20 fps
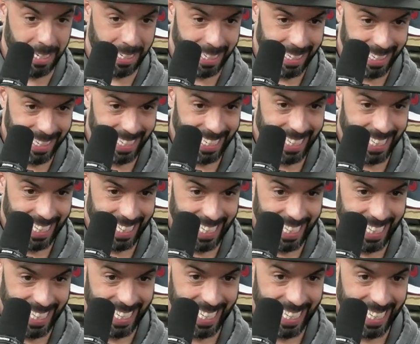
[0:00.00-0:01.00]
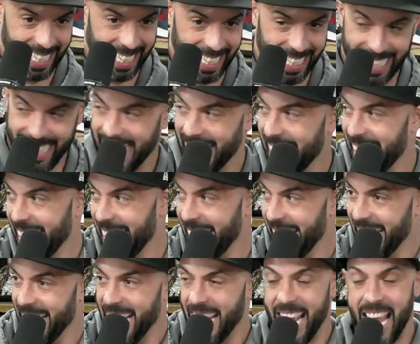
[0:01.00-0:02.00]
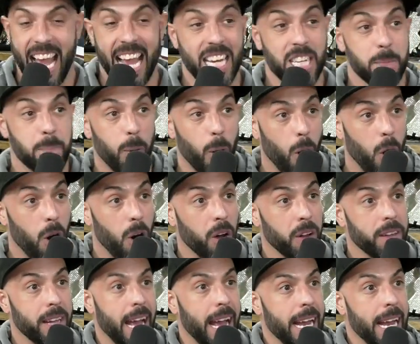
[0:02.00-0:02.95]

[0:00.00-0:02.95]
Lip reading: And he's bald,